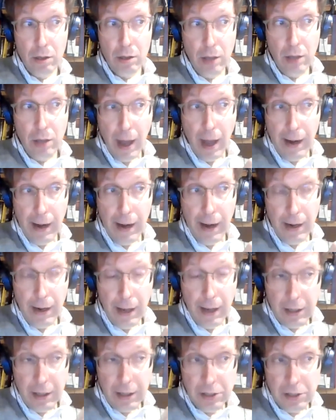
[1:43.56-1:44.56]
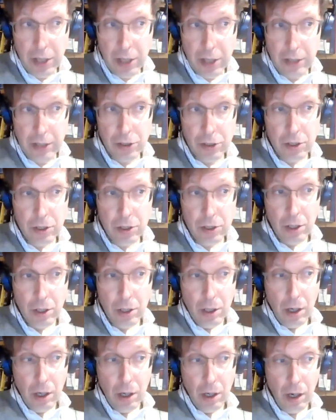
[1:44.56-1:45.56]
that exist
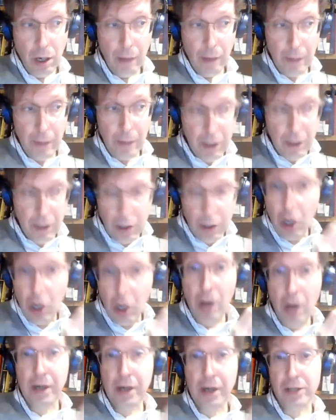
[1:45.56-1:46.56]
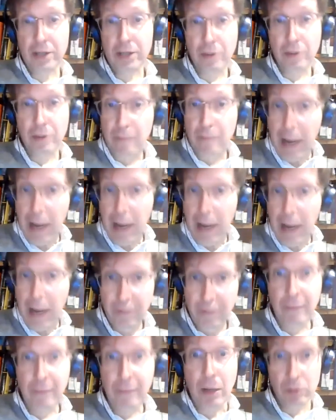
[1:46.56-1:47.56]
um, in the context of
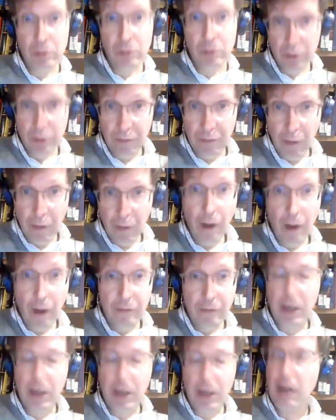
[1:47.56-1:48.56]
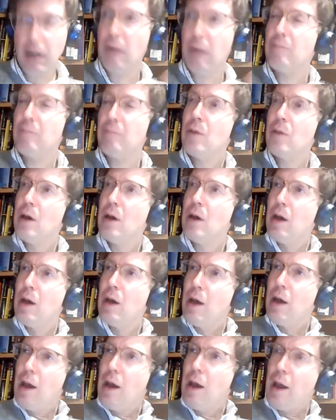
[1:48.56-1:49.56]
massive amounts of, of data.
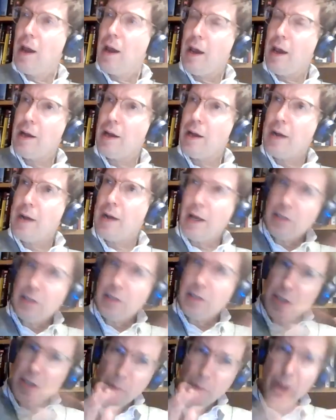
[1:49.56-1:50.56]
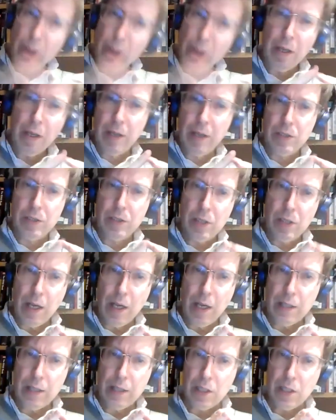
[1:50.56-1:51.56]
And, and similarly, it's,
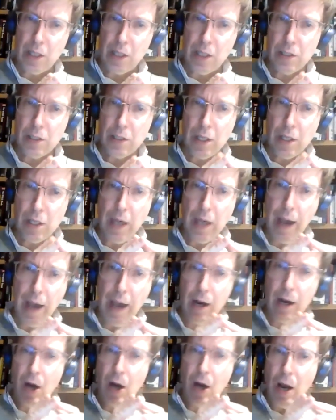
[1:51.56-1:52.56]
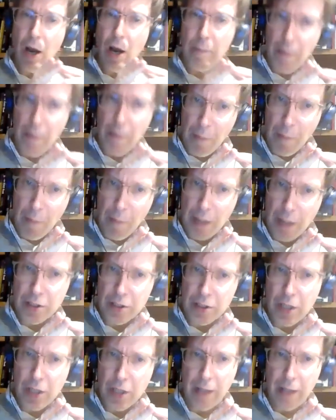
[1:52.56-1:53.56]
it's easy to get caught up in a
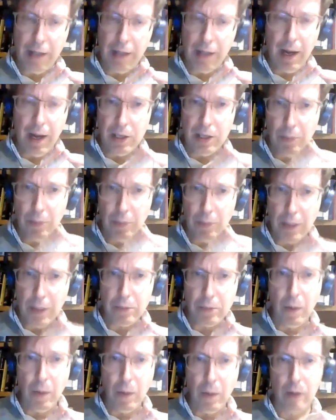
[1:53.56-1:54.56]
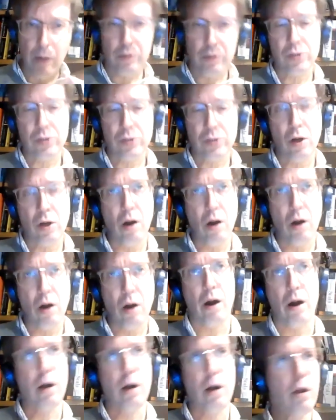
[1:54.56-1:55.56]
mindset that agent-based models
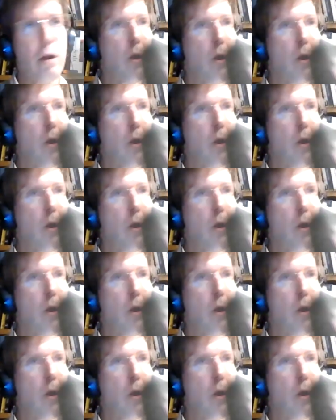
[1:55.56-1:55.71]
are